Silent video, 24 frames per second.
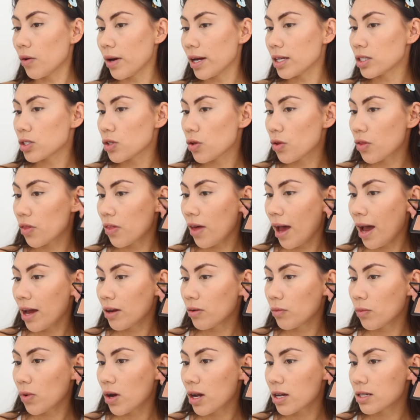All right, so
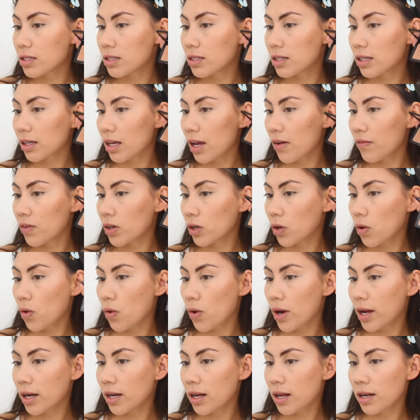that was the Kevyn
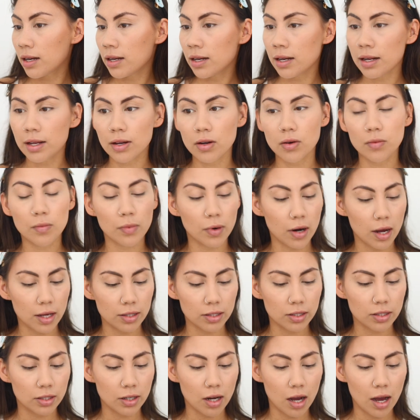Aucoin Neo
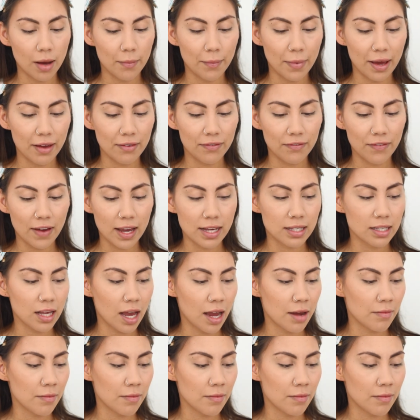Bronzer on my face.